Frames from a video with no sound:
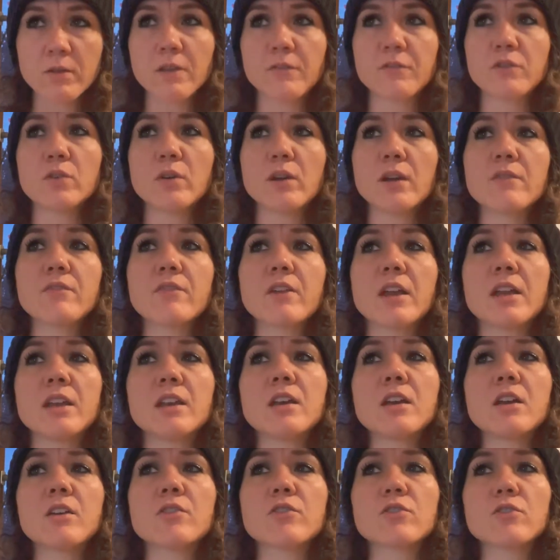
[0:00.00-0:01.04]
if you have
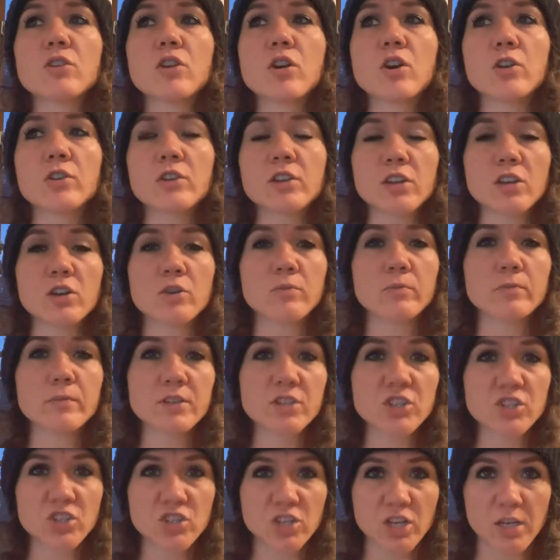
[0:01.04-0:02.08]
any other cardio
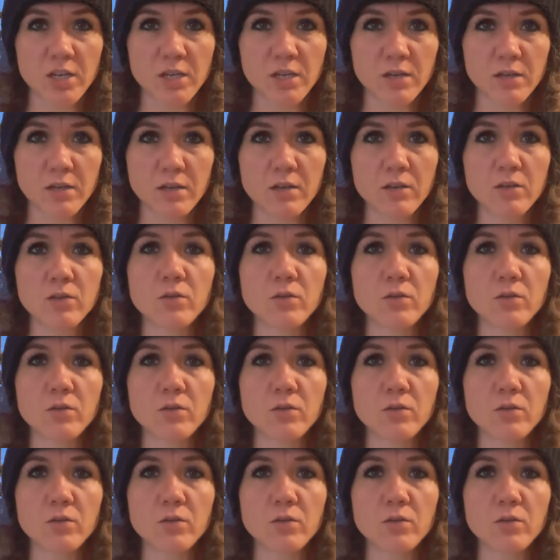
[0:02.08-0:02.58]
machine,